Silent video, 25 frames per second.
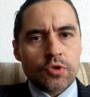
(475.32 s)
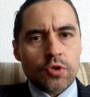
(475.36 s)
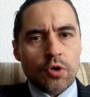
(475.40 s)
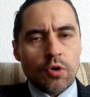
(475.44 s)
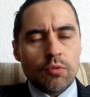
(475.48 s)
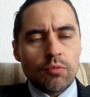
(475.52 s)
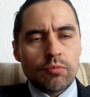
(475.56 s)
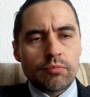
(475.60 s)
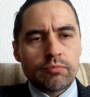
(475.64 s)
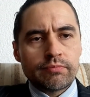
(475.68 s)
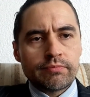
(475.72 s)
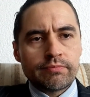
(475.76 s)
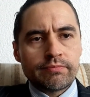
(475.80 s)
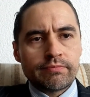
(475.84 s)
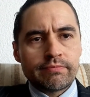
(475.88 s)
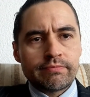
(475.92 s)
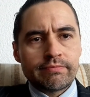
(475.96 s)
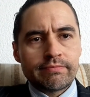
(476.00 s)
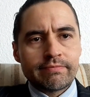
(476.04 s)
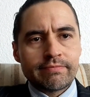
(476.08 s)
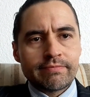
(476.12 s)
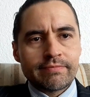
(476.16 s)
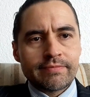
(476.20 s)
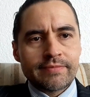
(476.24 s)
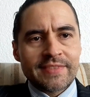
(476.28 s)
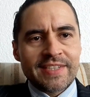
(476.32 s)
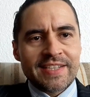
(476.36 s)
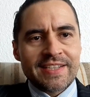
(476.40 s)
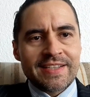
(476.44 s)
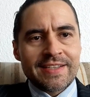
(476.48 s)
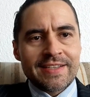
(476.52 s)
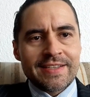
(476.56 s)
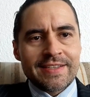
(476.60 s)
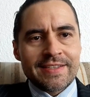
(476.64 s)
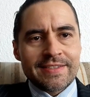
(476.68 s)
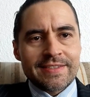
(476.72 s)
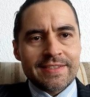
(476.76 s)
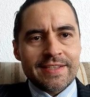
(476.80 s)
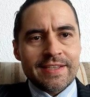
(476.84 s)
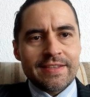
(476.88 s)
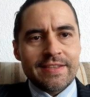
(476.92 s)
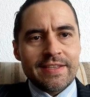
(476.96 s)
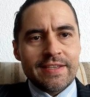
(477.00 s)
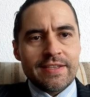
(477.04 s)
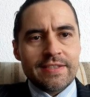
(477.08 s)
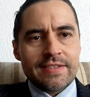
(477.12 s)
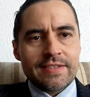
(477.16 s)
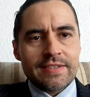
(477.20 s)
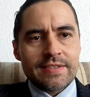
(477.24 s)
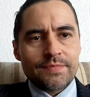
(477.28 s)
So, said
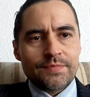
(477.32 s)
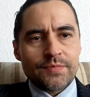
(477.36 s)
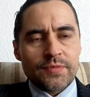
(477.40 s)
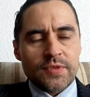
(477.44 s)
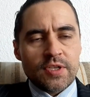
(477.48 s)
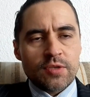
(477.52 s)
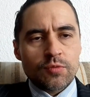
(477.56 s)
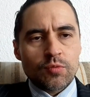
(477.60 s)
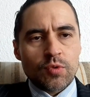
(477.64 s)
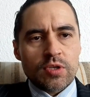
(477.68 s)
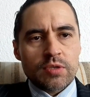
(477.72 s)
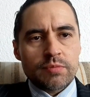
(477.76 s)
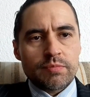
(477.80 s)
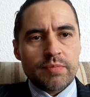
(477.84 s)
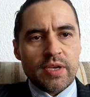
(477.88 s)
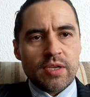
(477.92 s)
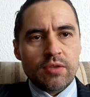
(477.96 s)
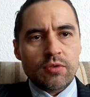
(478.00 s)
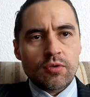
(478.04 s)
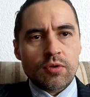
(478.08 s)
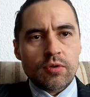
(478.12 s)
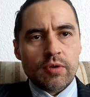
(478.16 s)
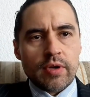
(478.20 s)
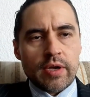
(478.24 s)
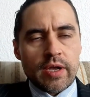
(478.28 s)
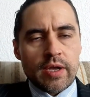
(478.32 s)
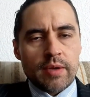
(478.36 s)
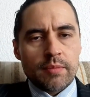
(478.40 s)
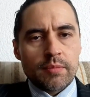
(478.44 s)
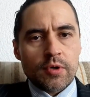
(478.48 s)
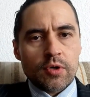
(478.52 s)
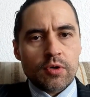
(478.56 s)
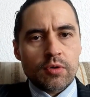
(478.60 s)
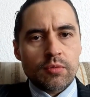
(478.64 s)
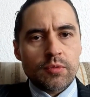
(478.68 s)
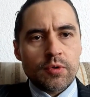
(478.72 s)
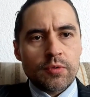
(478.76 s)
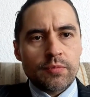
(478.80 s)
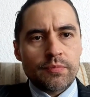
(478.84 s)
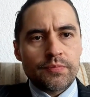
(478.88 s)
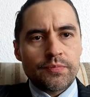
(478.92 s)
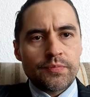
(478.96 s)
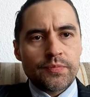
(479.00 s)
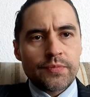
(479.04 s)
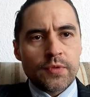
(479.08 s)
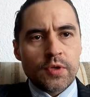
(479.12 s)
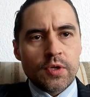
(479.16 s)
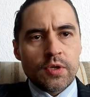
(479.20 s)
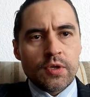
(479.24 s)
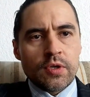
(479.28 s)
this was Victor M. Romo,
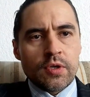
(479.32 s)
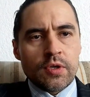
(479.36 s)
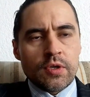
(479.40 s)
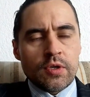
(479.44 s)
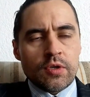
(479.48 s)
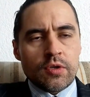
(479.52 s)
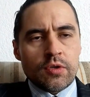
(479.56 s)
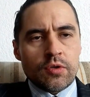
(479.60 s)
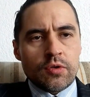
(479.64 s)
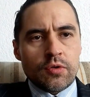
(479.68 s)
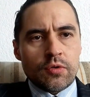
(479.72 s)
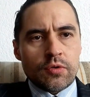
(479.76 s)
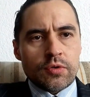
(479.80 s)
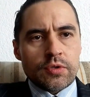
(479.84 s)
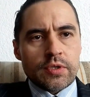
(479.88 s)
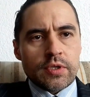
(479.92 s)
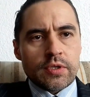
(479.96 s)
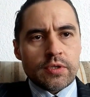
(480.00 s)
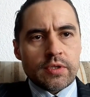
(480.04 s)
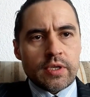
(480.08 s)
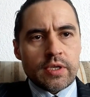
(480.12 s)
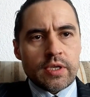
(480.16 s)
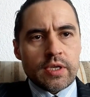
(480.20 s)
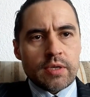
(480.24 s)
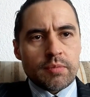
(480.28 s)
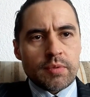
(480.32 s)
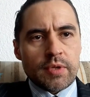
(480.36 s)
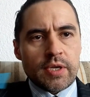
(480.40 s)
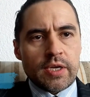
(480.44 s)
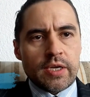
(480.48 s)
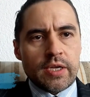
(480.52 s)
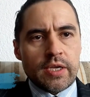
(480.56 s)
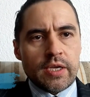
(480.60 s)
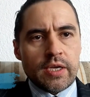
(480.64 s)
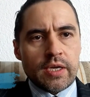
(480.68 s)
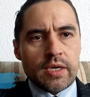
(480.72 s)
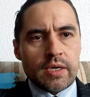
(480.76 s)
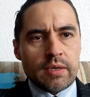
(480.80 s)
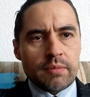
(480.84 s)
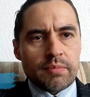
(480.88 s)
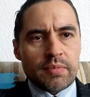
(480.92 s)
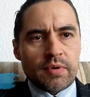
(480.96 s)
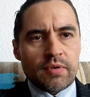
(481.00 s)
your strategic planning